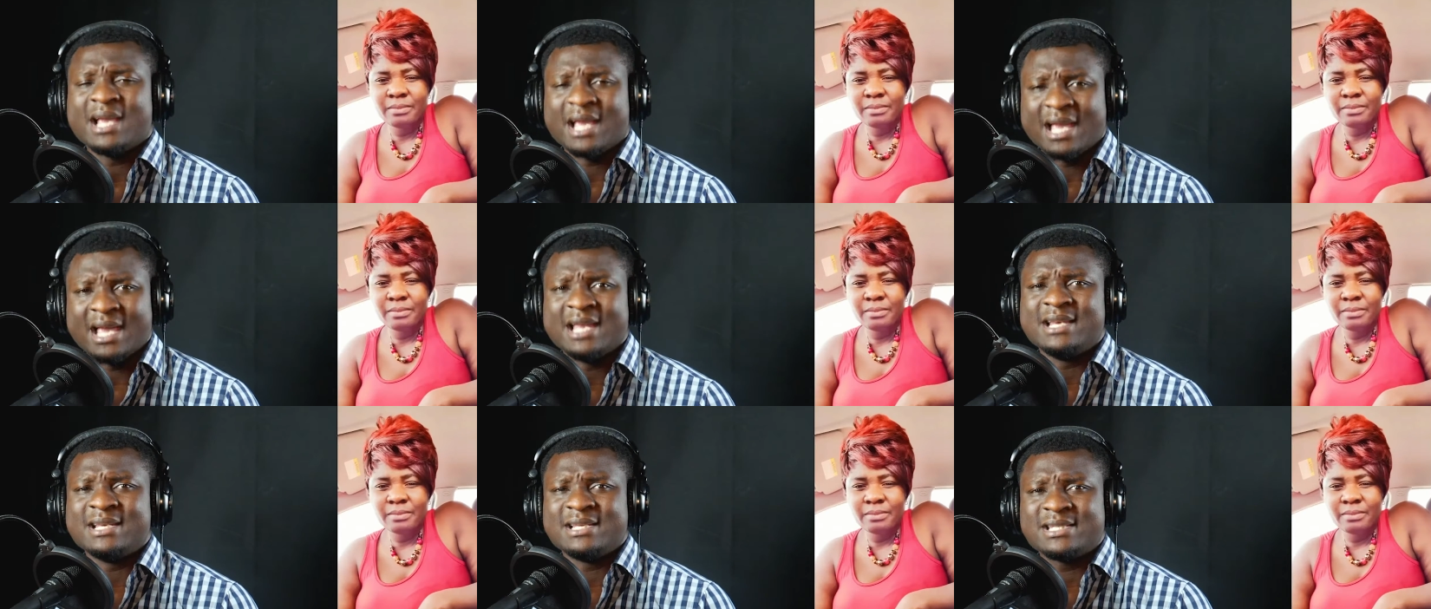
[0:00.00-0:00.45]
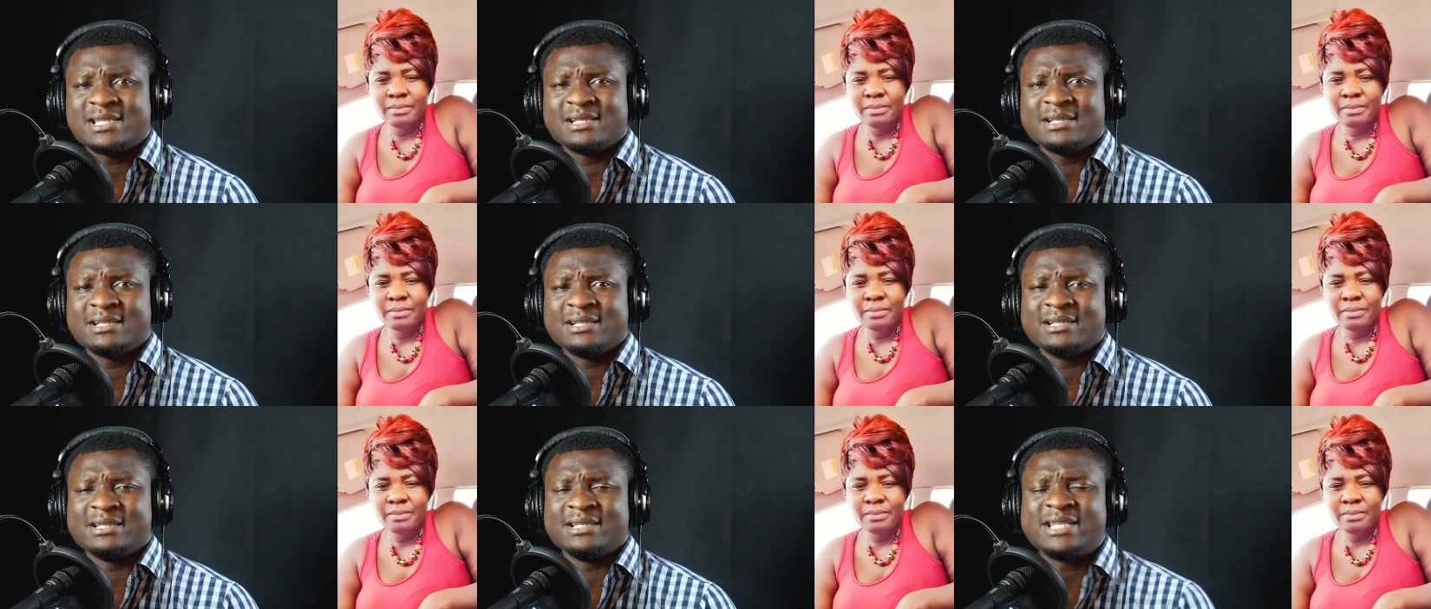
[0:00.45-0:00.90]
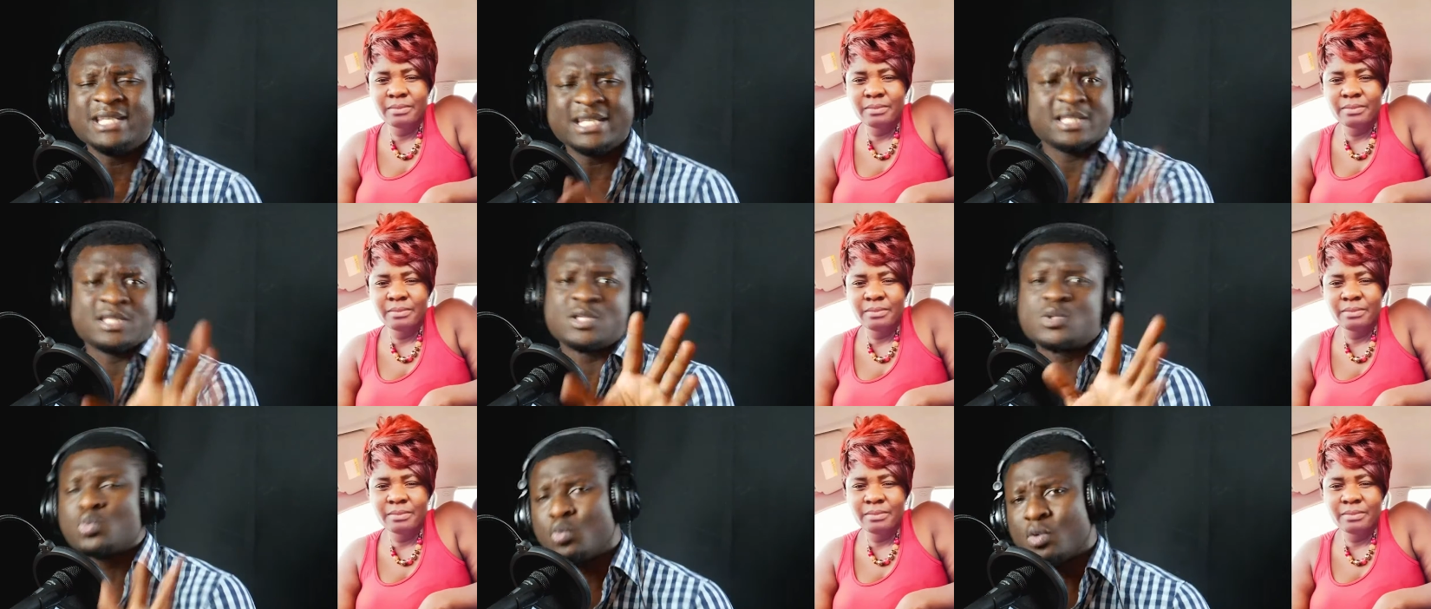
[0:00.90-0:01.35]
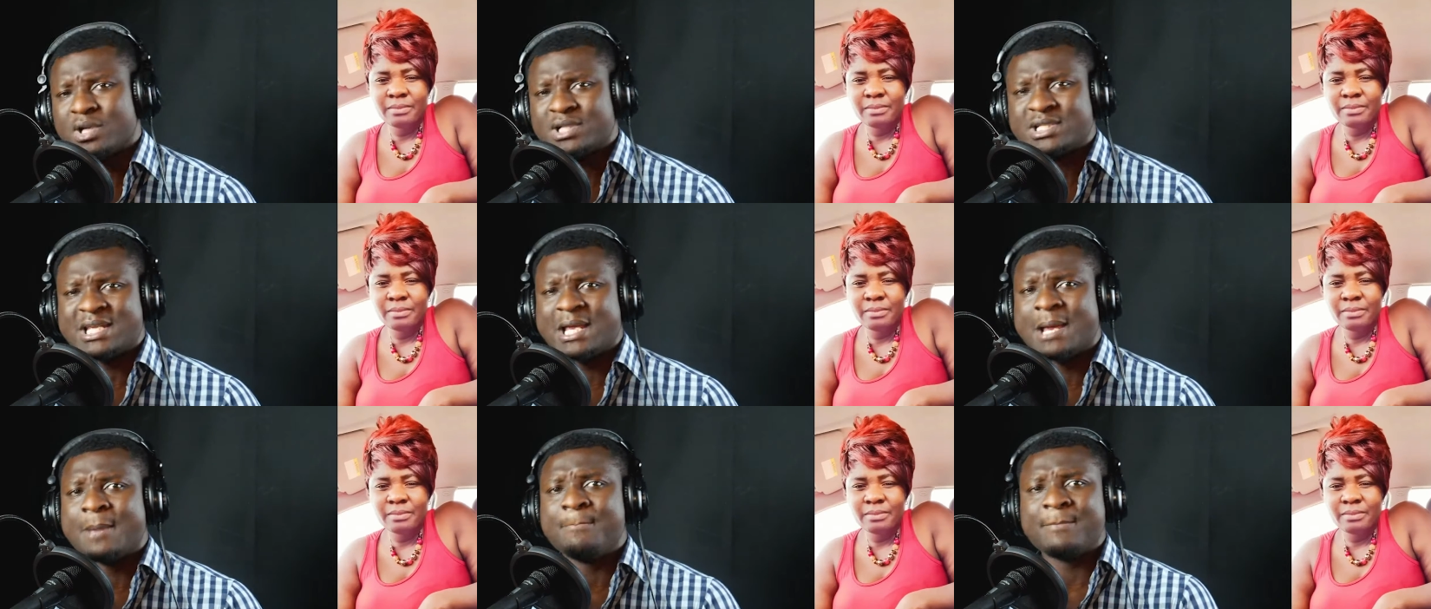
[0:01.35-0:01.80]
Speaker 1: And this is
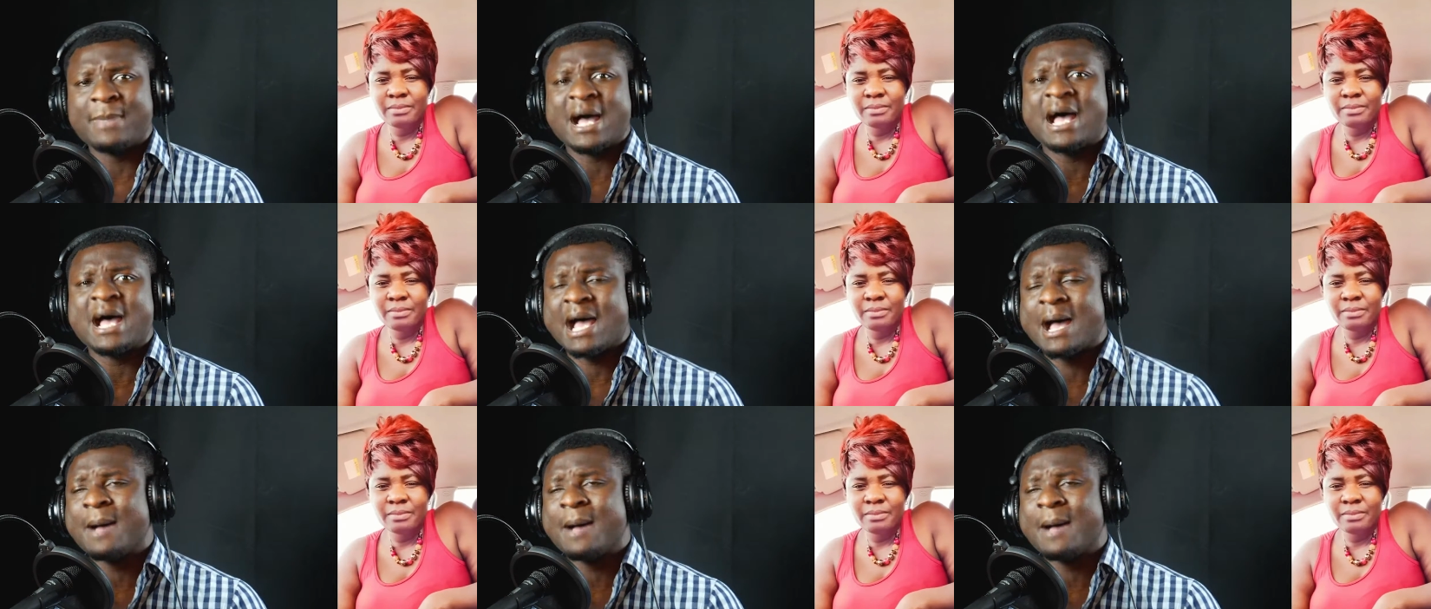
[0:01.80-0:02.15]
what Emma